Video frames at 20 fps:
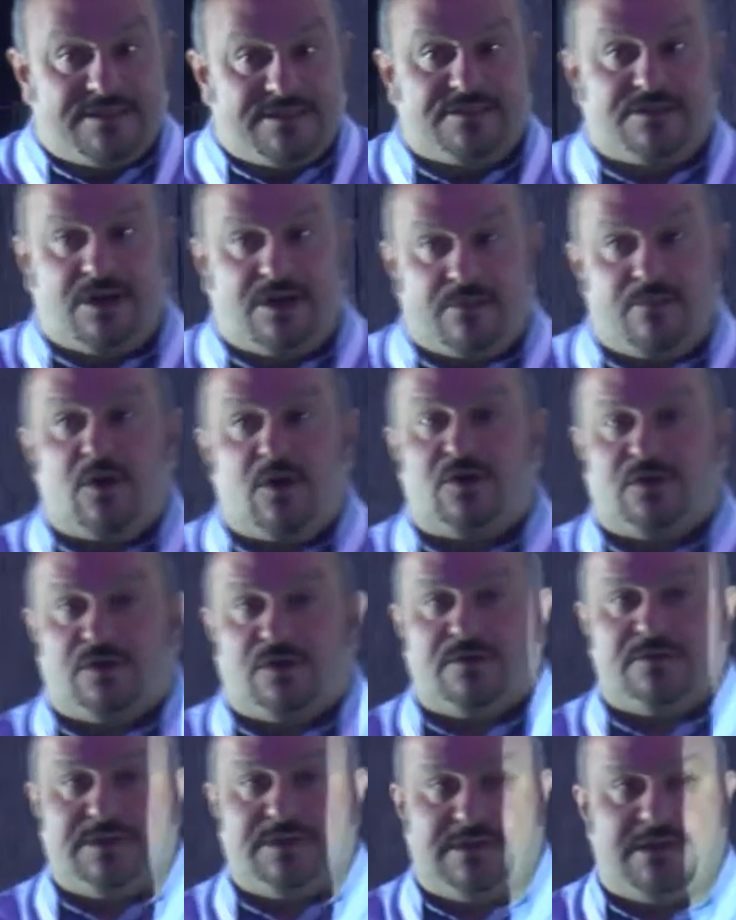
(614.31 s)
is
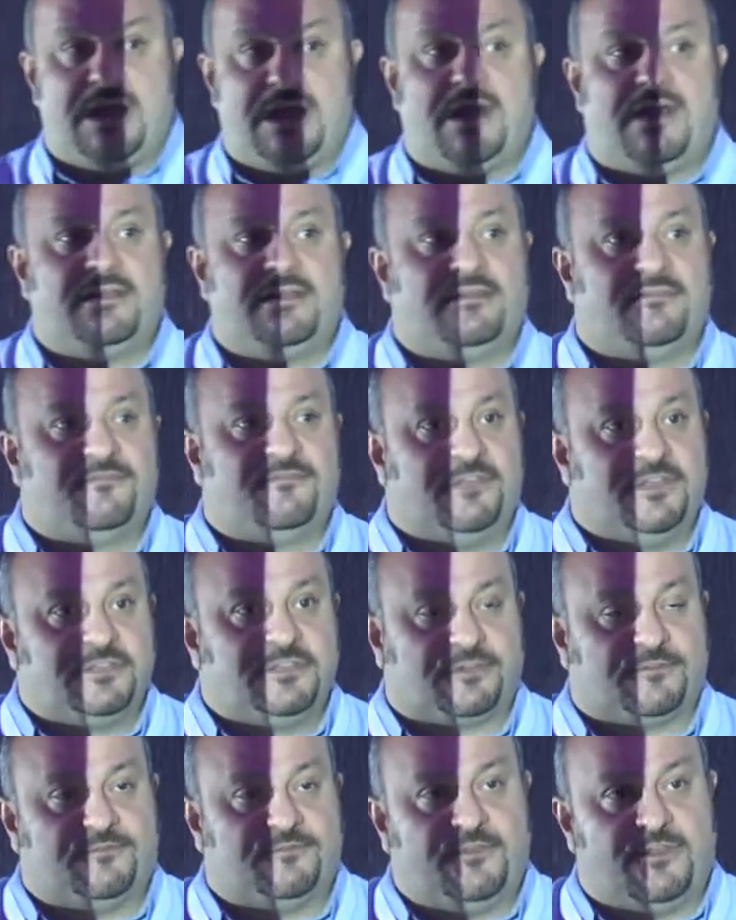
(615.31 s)
commercials and not
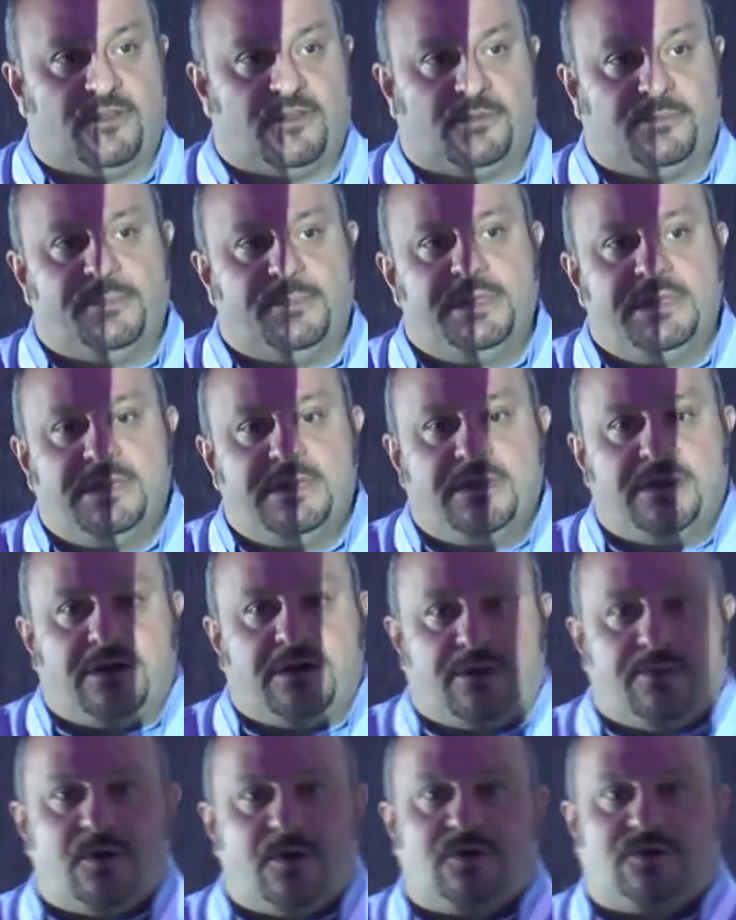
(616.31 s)
feature film.
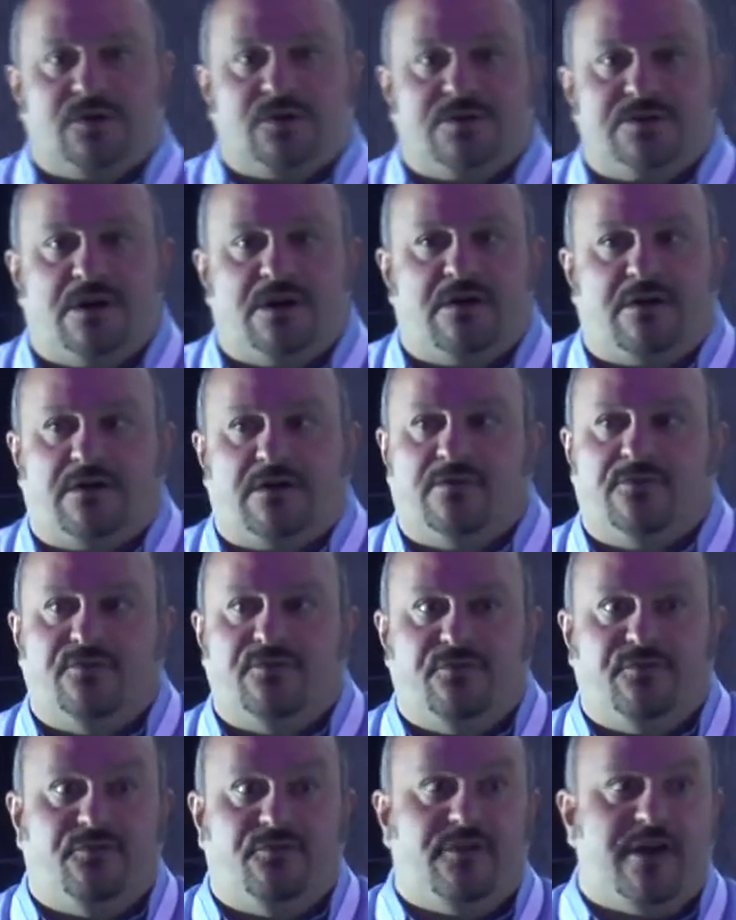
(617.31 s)
Commercials are
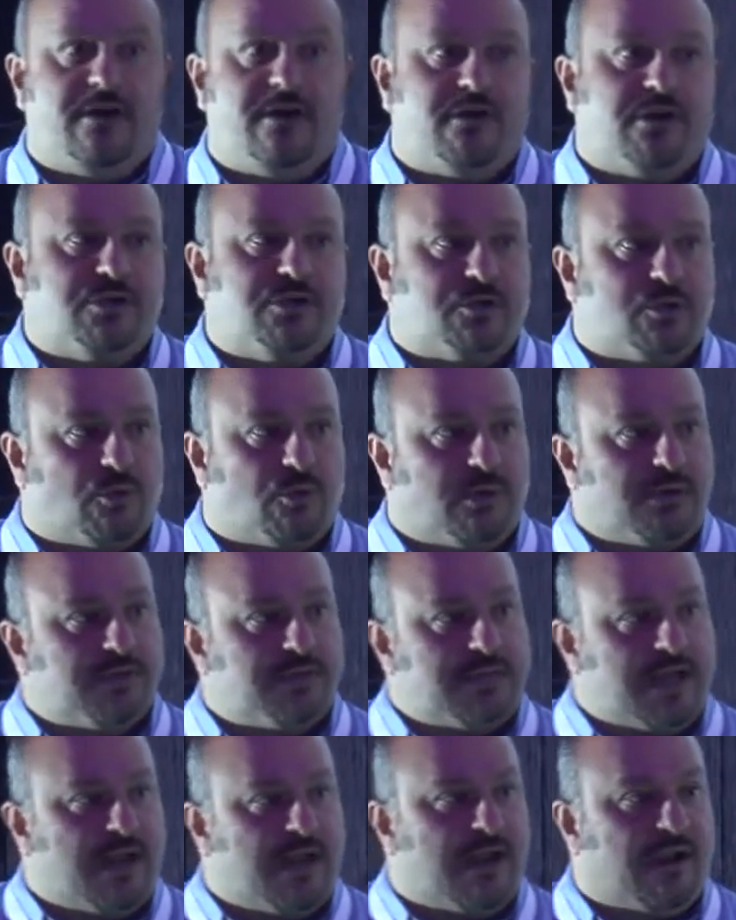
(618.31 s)
very short
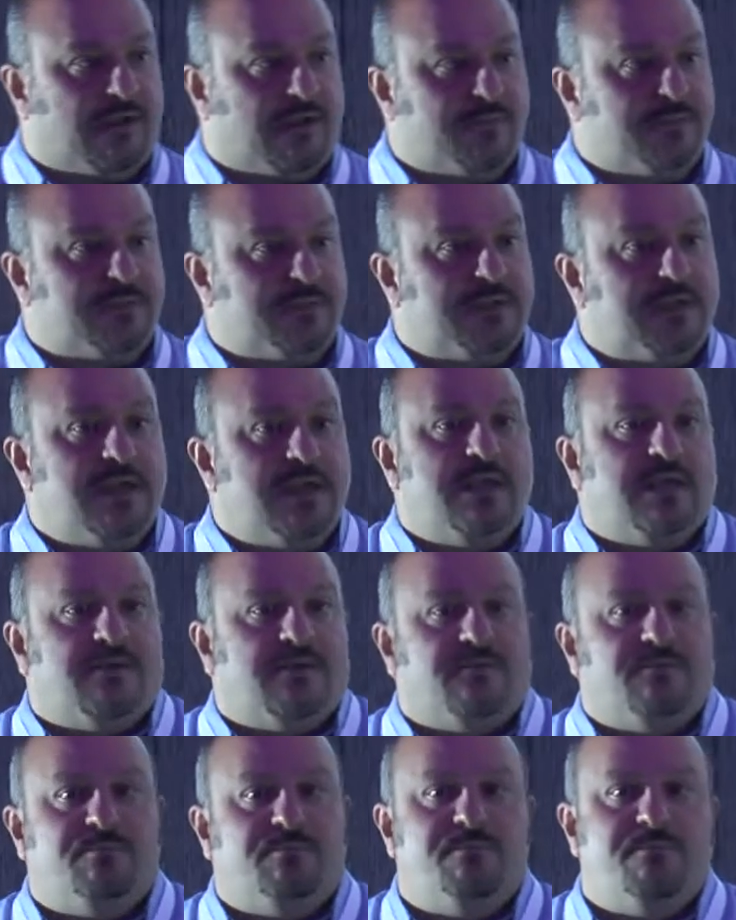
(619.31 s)
times,
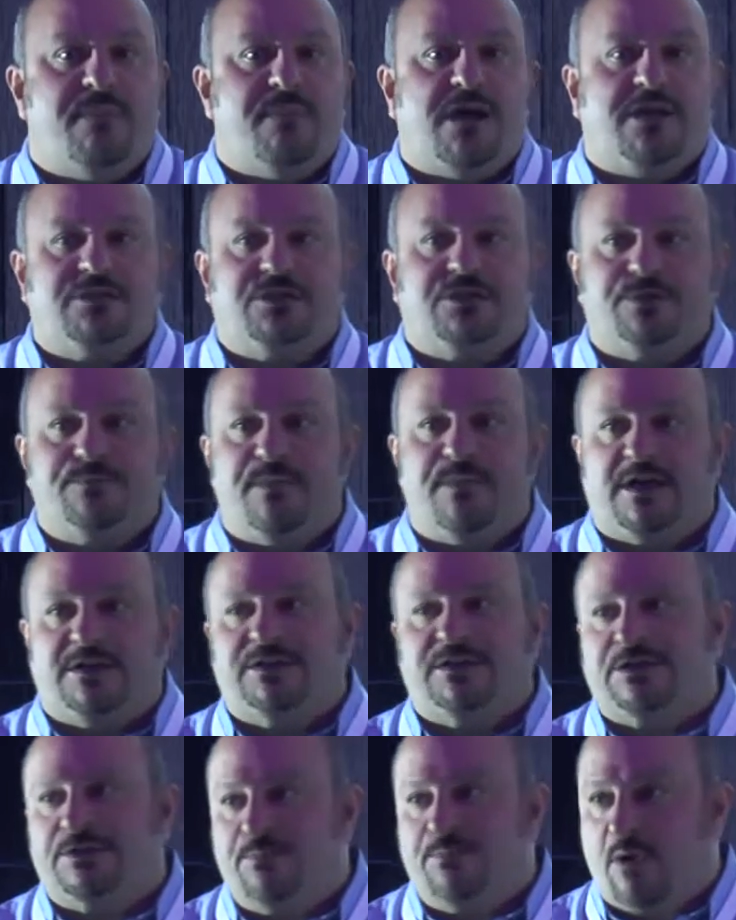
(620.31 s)
much
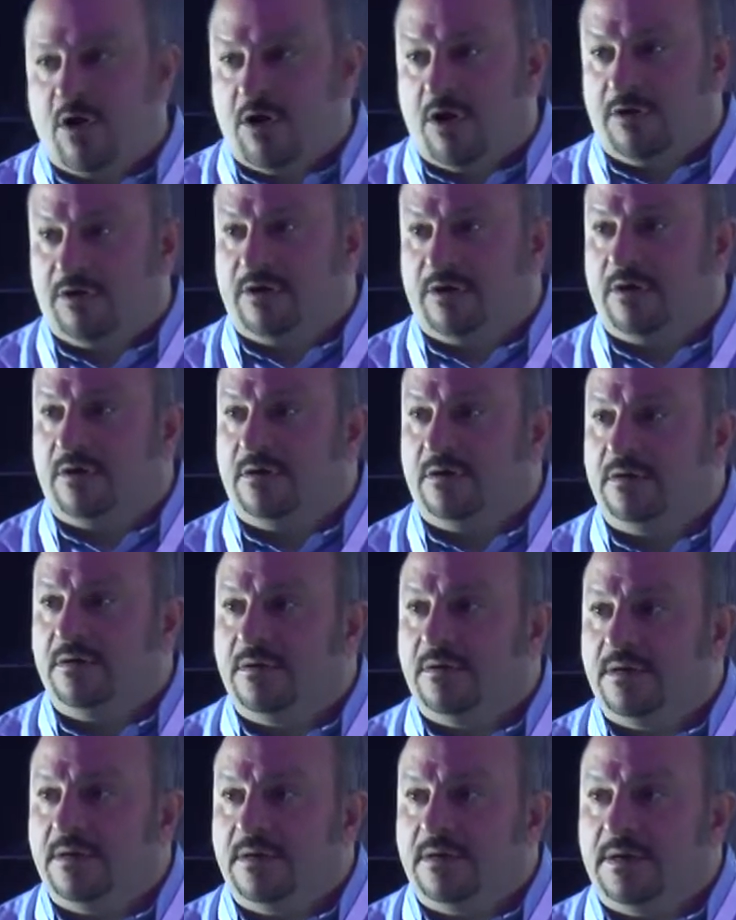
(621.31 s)
smaller
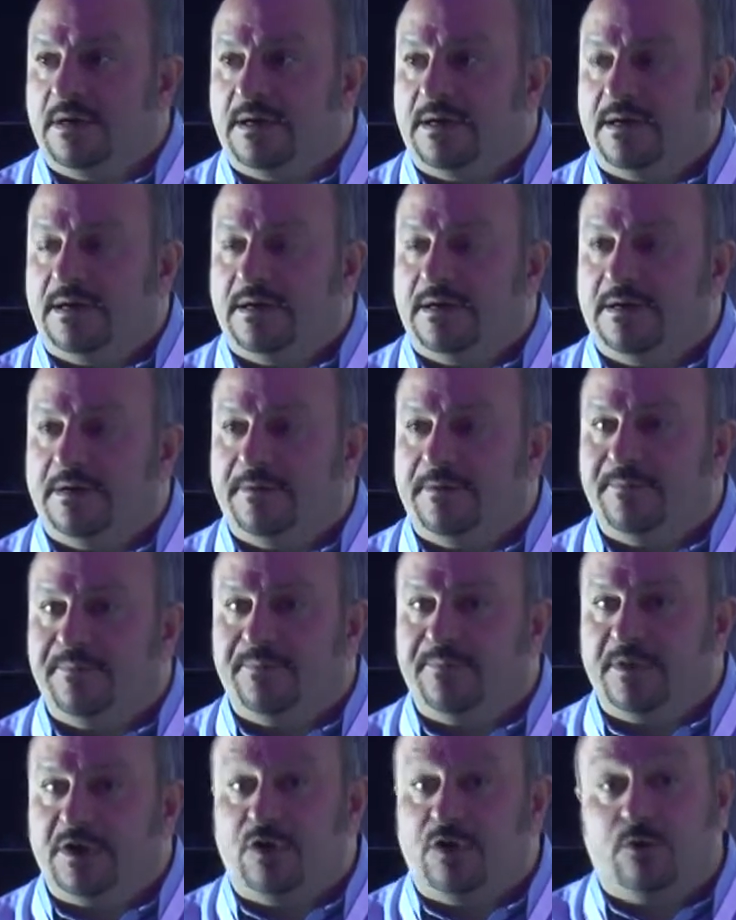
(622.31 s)

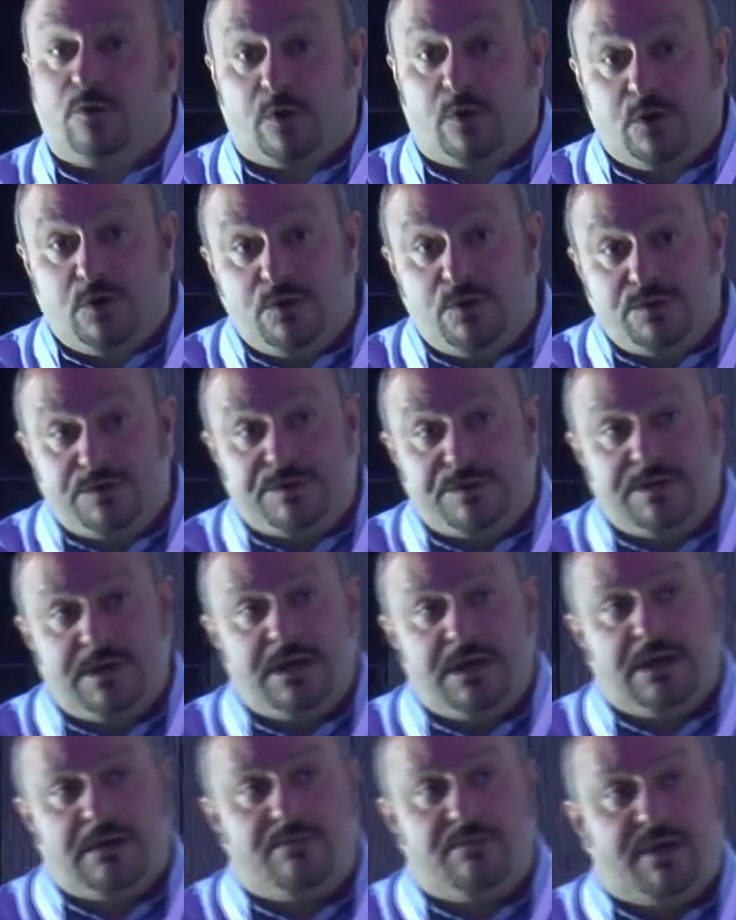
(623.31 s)
crews,
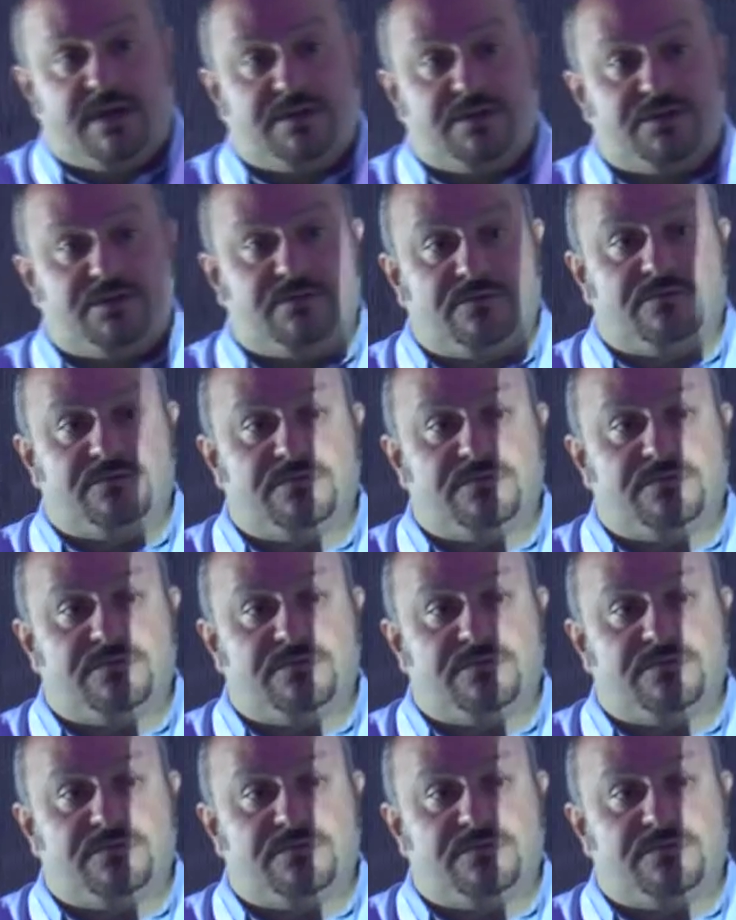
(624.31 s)
much